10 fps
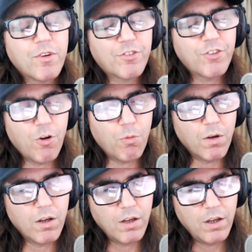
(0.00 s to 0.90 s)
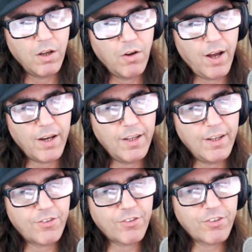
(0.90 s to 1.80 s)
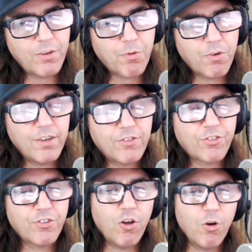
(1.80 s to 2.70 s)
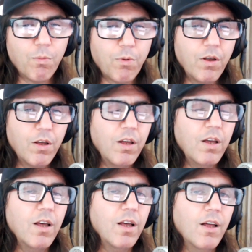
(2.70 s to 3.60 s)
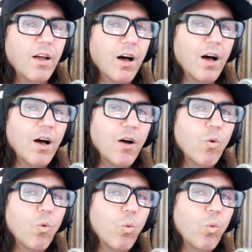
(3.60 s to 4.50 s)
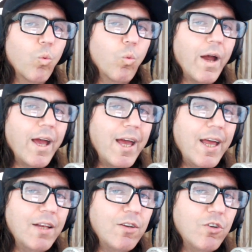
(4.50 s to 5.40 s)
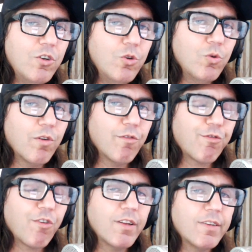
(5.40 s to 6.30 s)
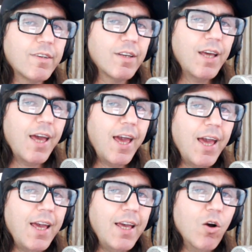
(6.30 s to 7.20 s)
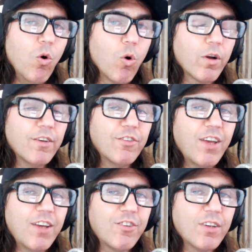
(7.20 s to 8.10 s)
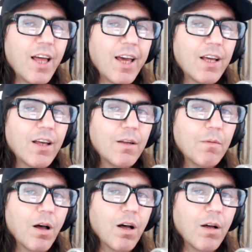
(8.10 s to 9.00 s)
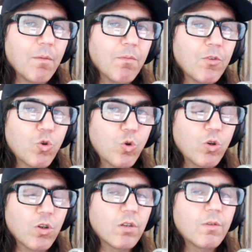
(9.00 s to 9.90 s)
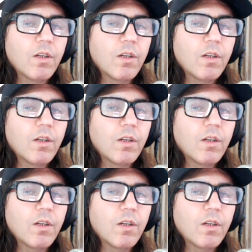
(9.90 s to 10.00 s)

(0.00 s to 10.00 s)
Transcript: slope. Right? It's a slippery slope uh, when you confront a organization like um, Google